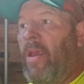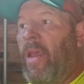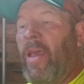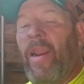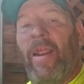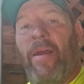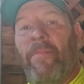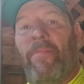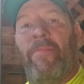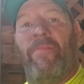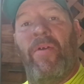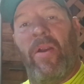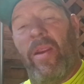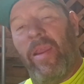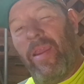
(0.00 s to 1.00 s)
And I'm
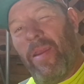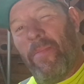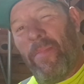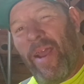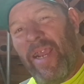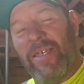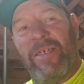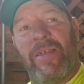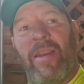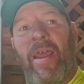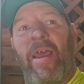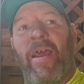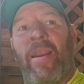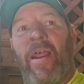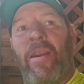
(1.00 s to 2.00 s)
very impatient
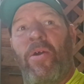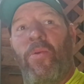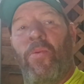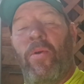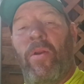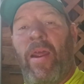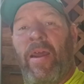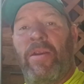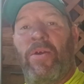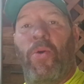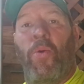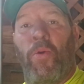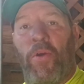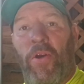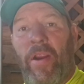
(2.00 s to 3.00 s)
and I don't want to have to
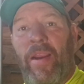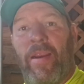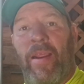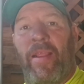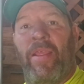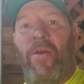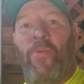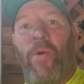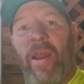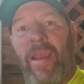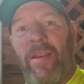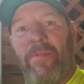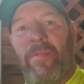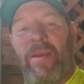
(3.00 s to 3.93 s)
order it and then wait,